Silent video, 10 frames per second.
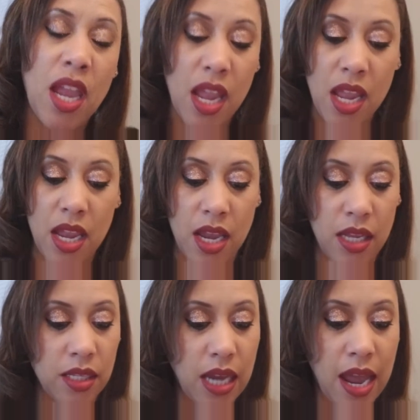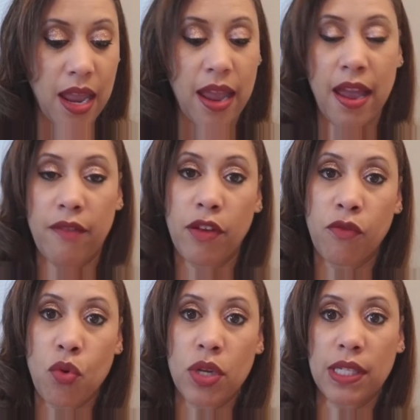And I have,
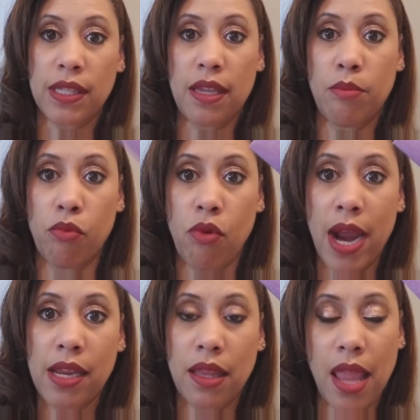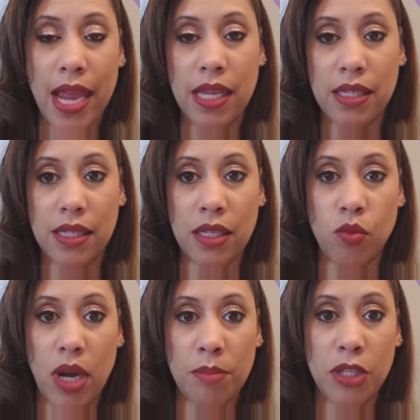of course, the Bright Lights is
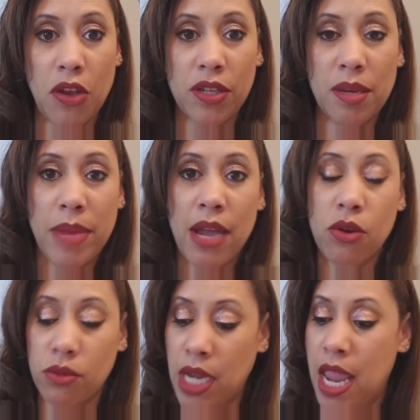what I'm talking about.